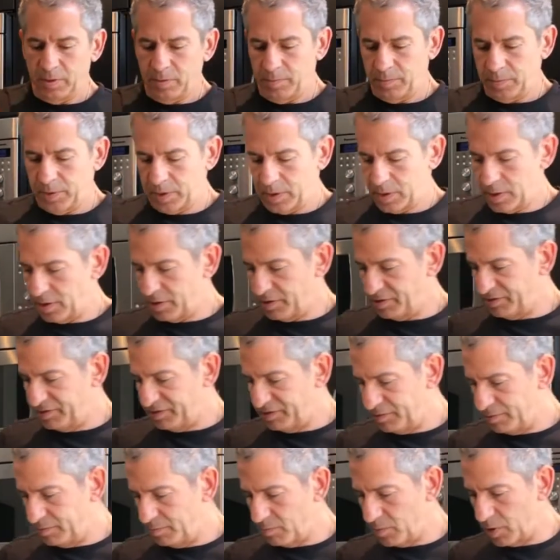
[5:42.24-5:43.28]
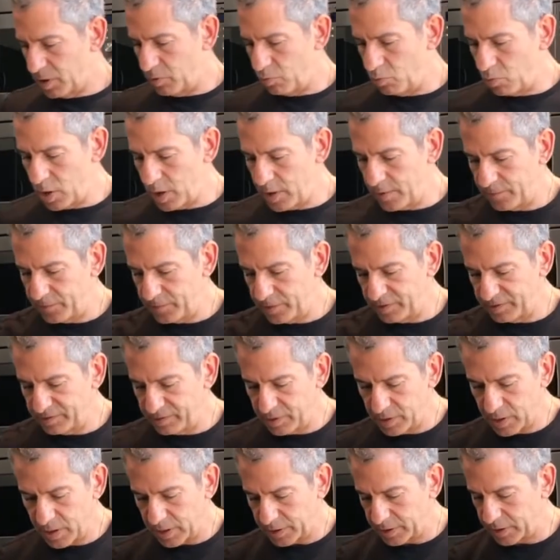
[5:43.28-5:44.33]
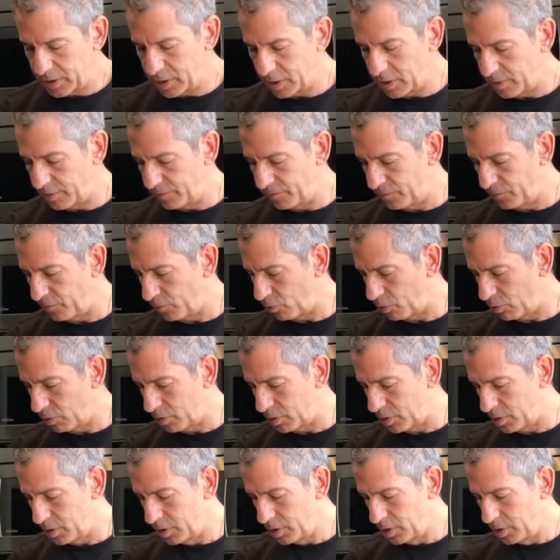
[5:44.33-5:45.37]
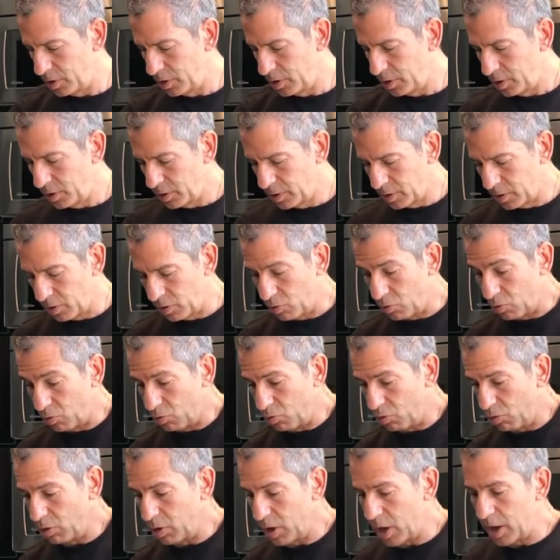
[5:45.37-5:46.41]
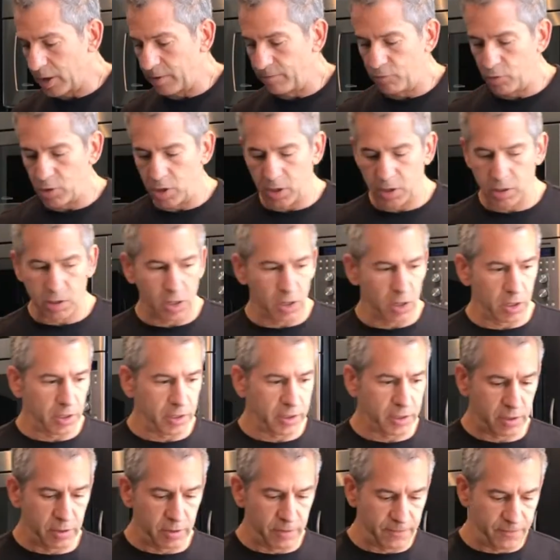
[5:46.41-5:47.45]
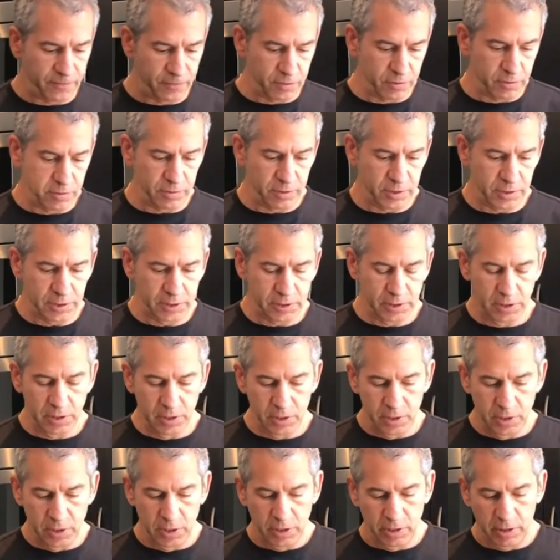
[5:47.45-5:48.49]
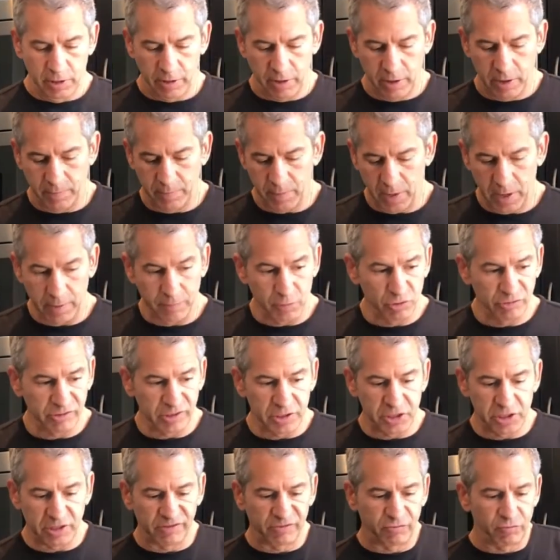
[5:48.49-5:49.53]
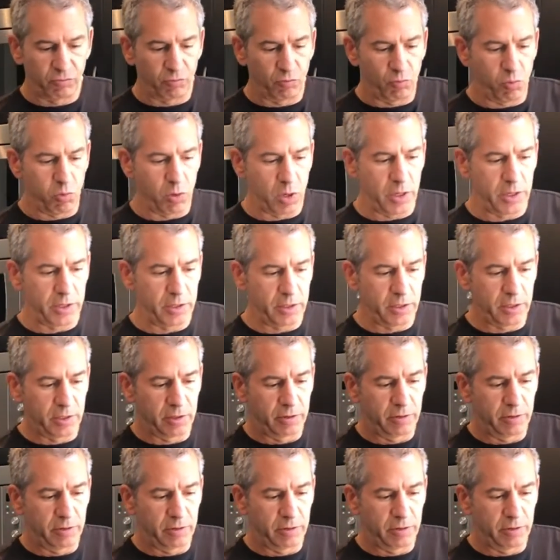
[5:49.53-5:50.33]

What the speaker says: because my wife does not care for a whole lot of raw garlic in her food, I'm using just one